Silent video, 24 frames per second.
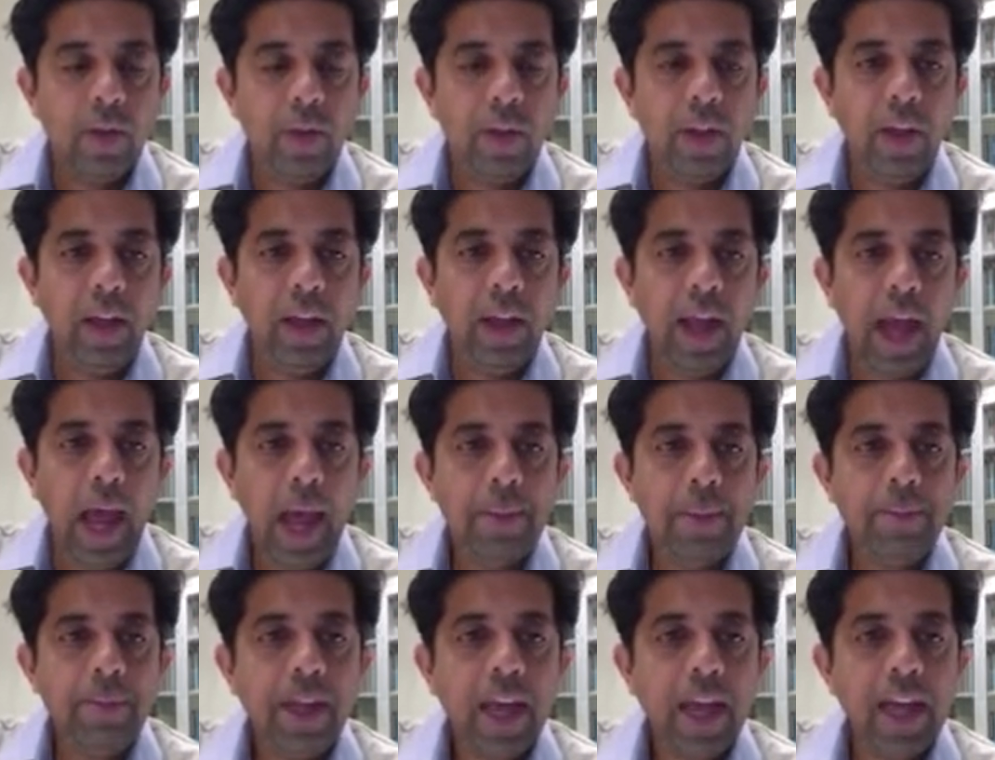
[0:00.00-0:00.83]
the
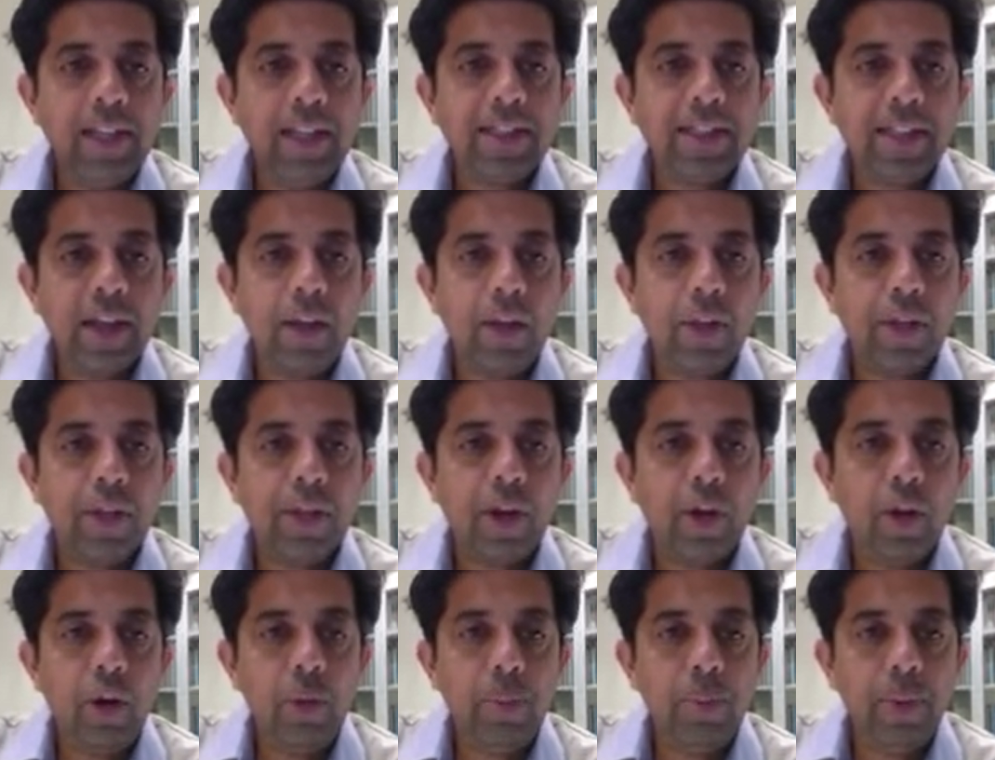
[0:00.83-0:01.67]
MK cell
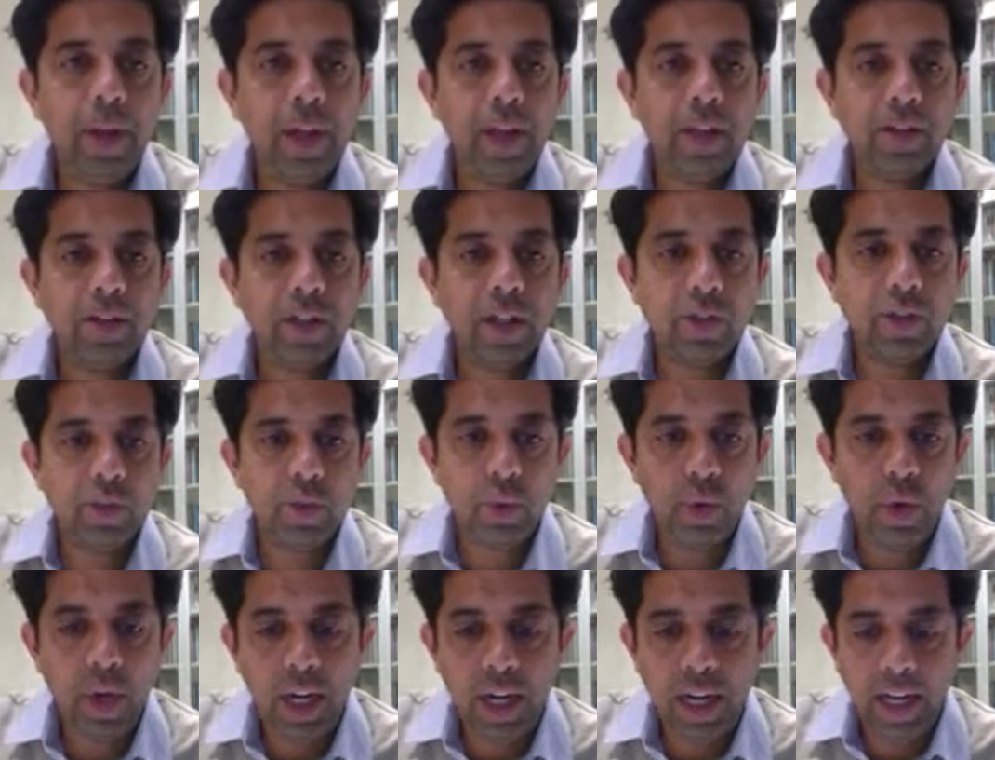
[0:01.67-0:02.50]
therapy is, is
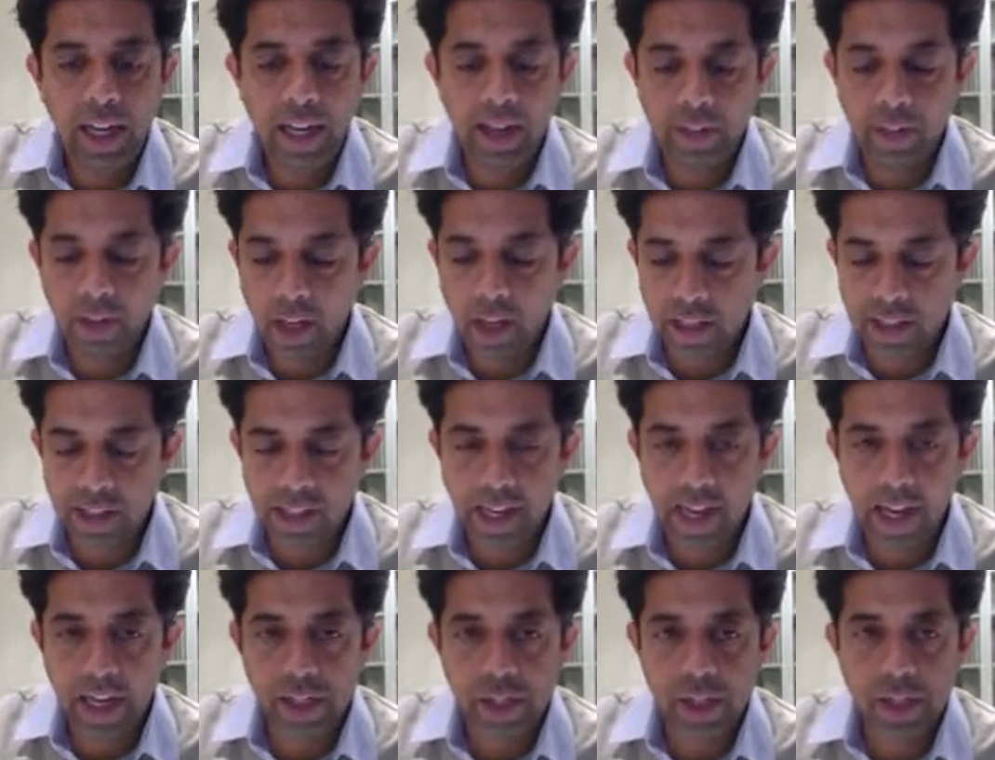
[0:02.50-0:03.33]
really at the
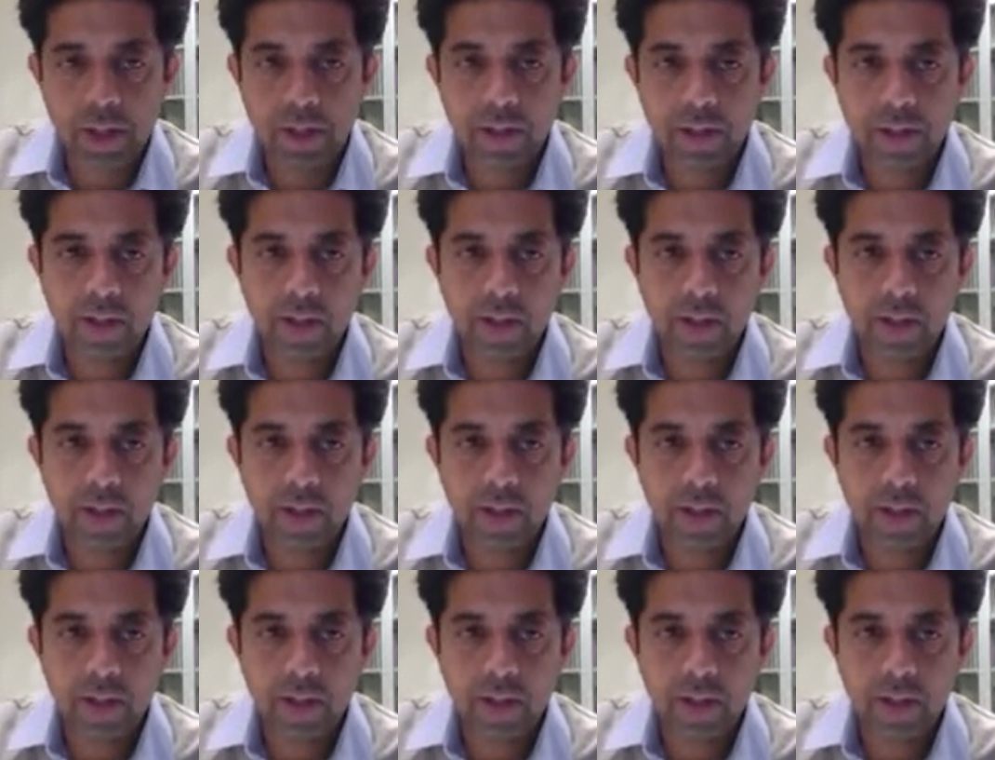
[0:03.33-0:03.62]
cutting edge.